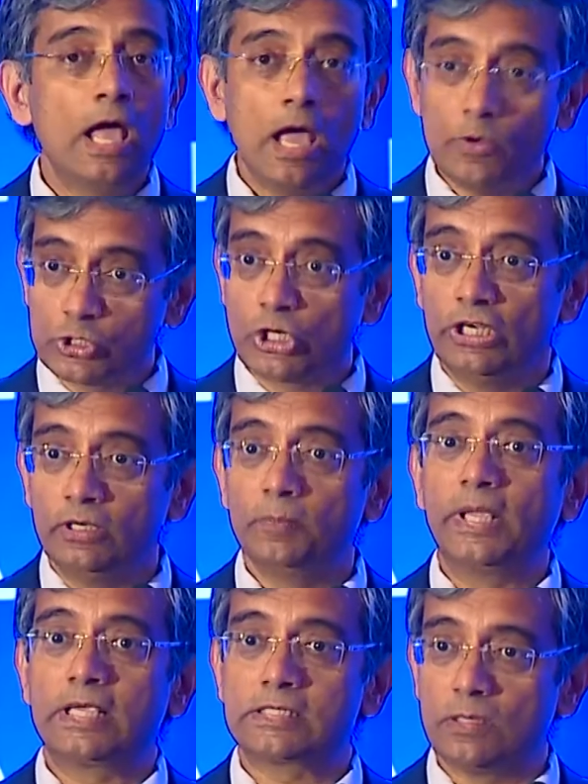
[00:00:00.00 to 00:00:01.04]
It was good
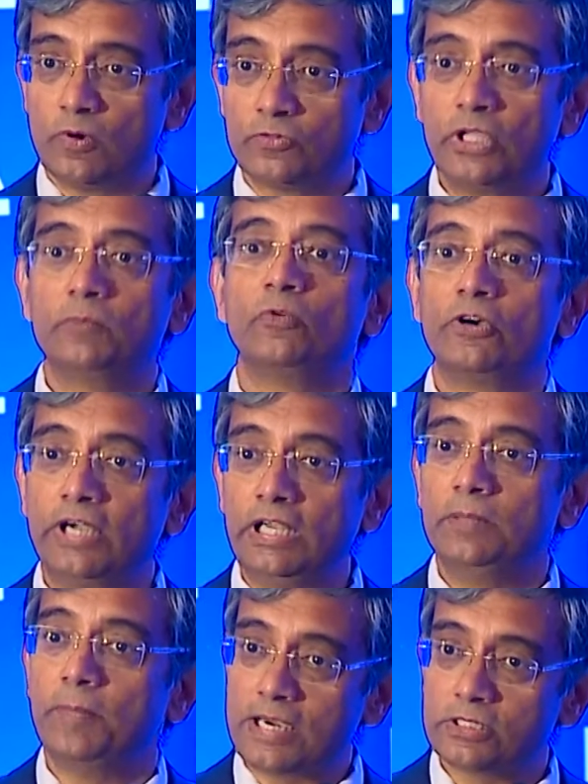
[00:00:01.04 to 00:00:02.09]
because some of them were
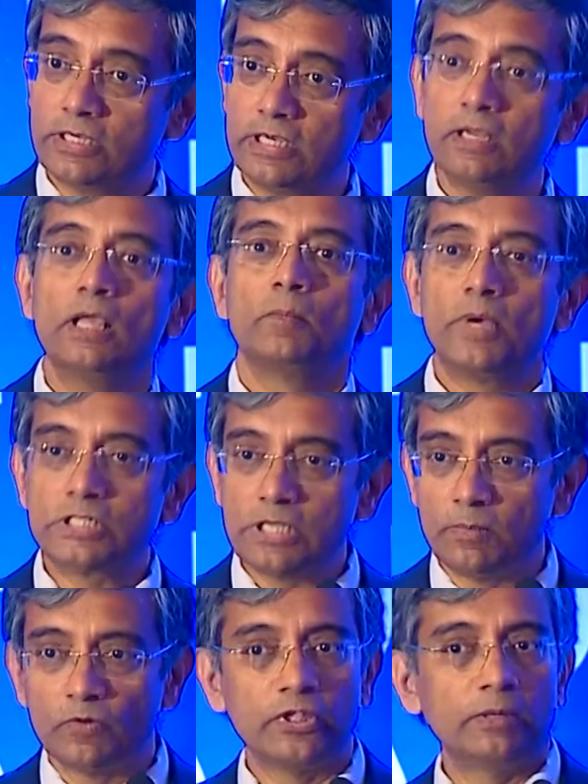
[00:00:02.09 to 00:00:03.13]
really passionate, but
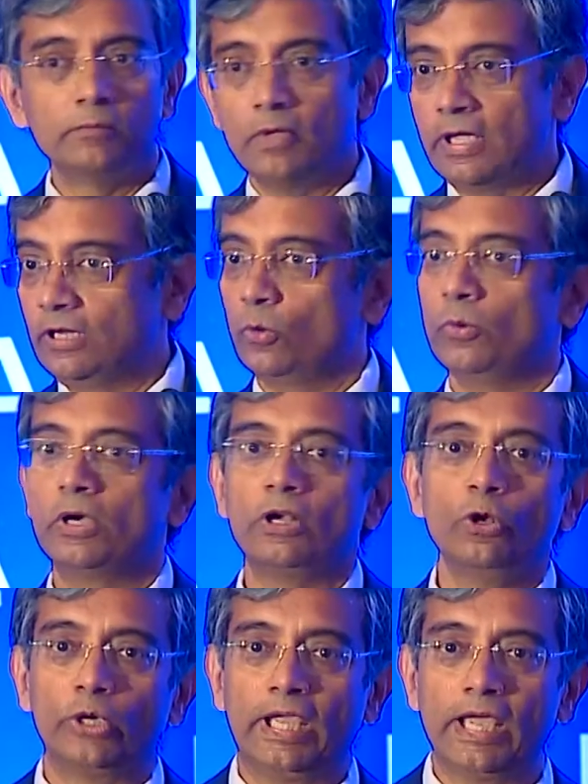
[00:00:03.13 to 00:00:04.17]
some of them, you know, were
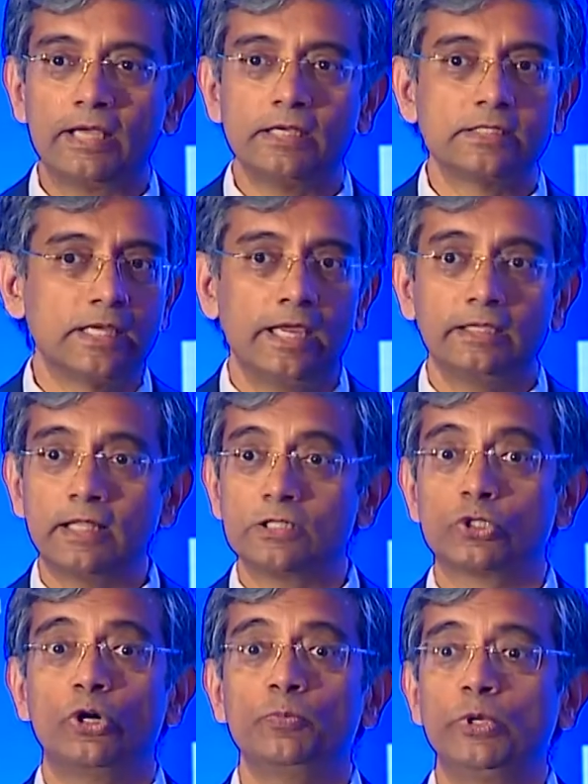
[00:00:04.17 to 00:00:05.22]
looking at it saying that's
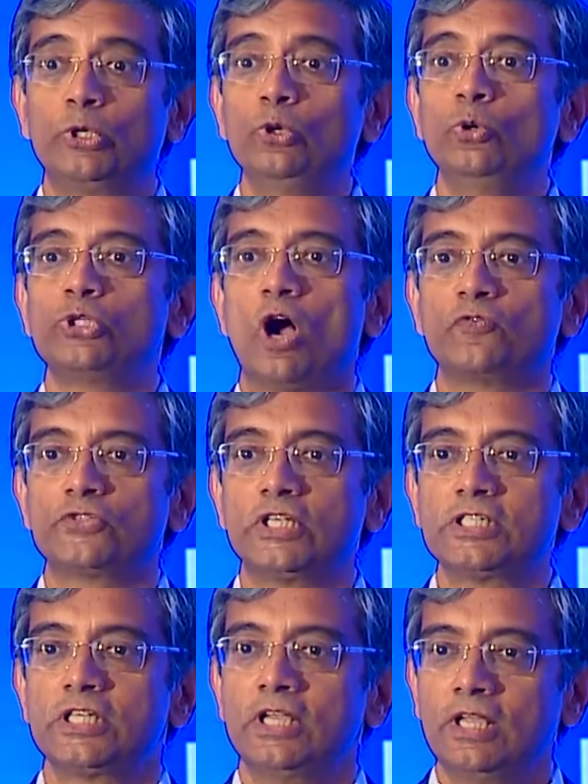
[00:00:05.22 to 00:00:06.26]
going to be huge
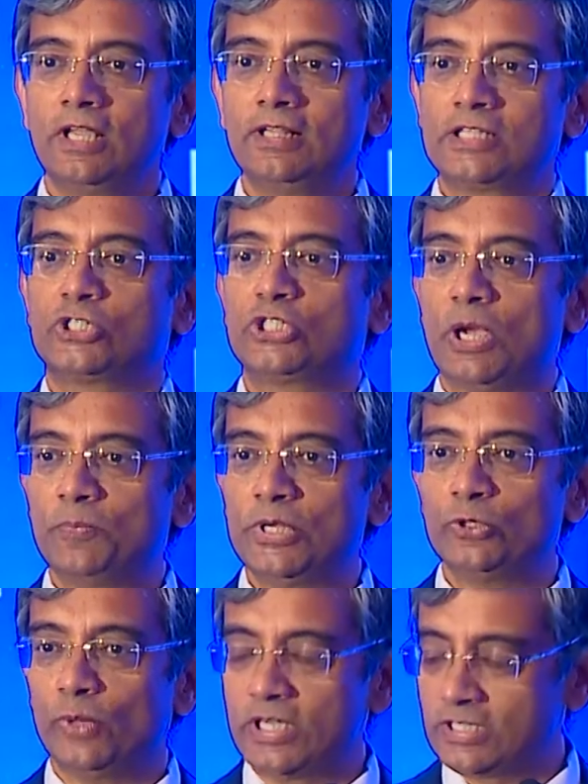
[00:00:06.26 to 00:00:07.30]
offsets, let's jump
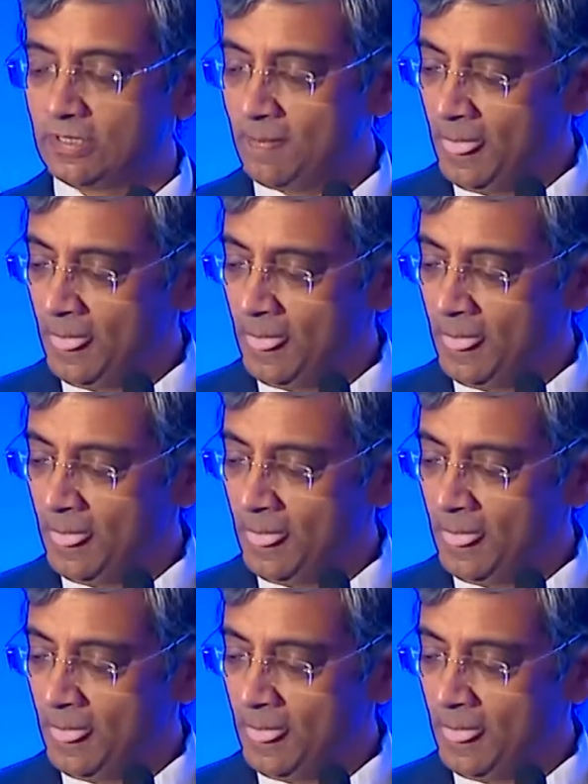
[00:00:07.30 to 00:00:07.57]
into it.